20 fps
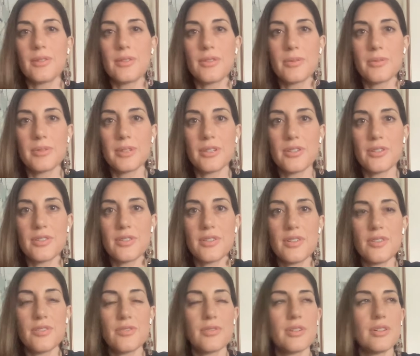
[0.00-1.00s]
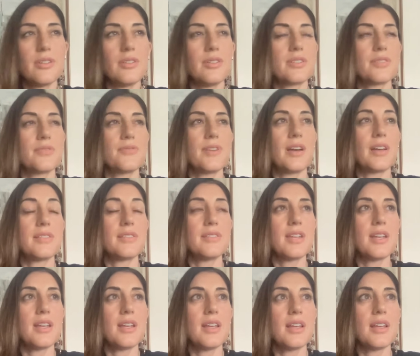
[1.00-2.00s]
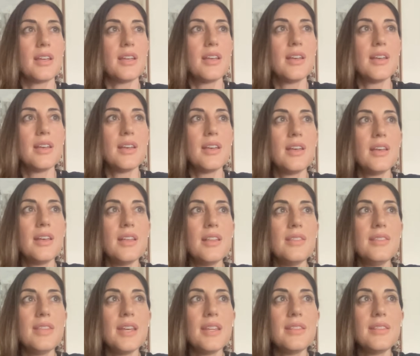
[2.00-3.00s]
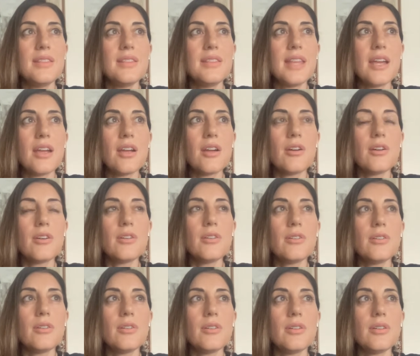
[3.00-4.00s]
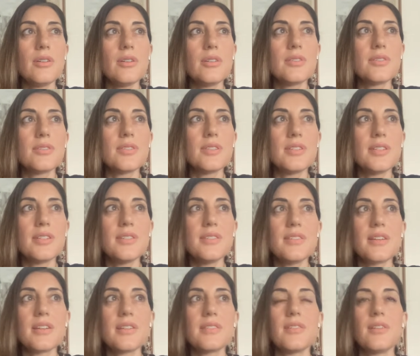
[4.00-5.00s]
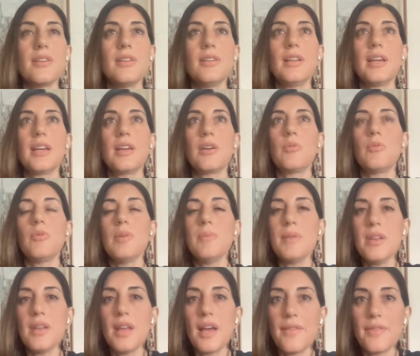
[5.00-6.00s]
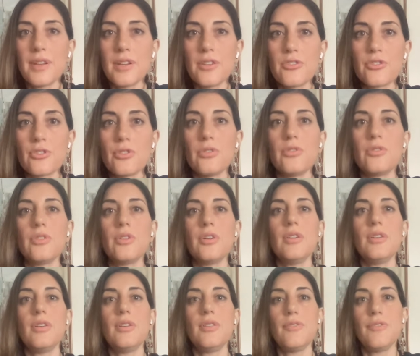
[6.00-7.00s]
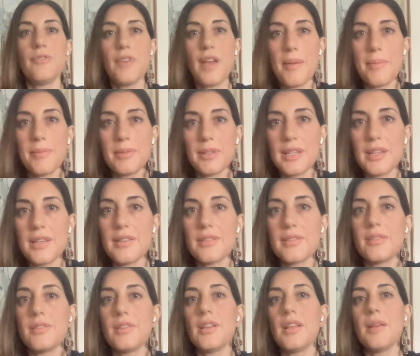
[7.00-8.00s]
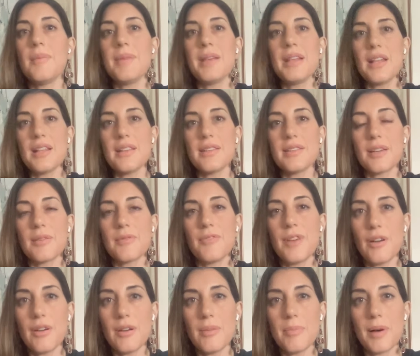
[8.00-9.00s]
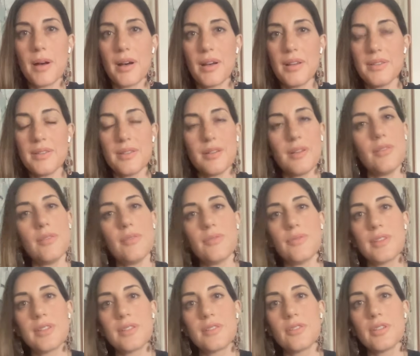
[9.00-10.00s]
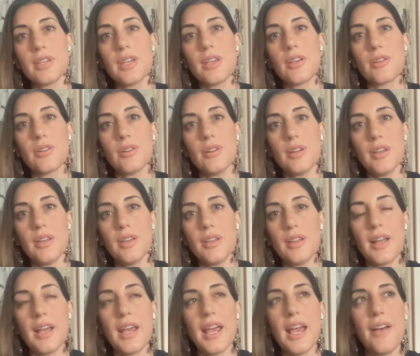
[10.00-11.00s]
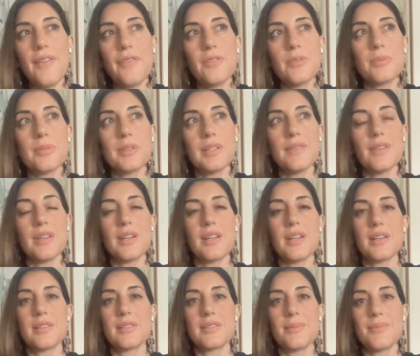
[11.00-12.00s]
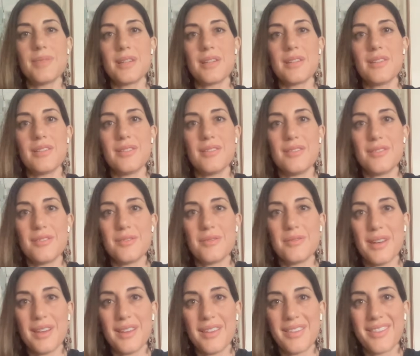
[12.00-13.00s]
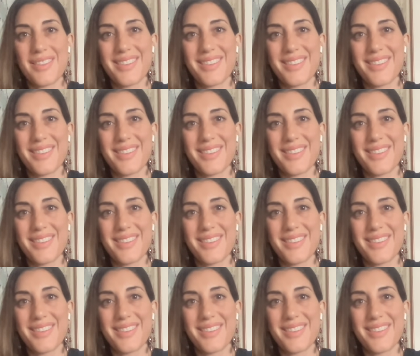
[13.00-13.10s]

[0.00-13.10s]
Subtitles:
the religious in Israel. It's fascinating that their statistics on like women having children and families, and I mean, it's like very positive. It's looking good. And I have to believe that it has something to do with